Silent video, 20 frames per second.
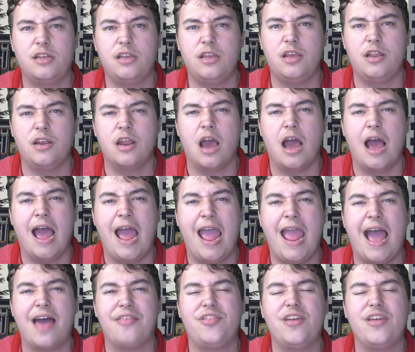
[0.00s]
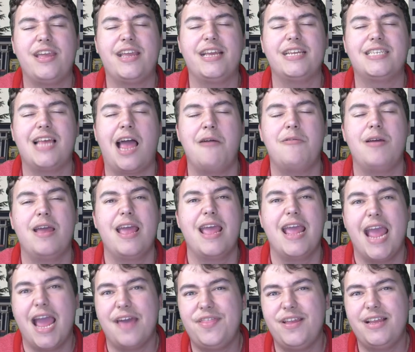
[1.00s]
you know, I think it's
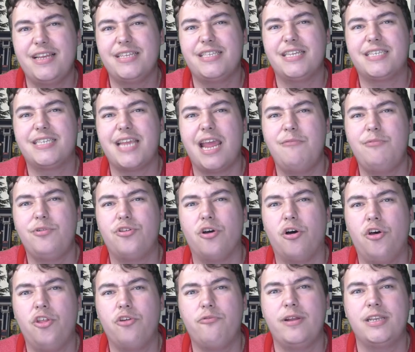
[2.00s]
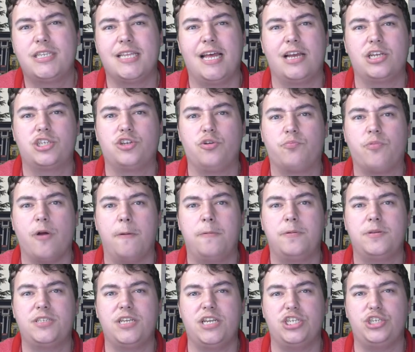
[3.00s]
the same with other intellectual
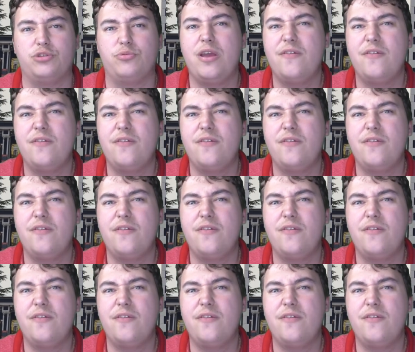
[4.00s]
properties.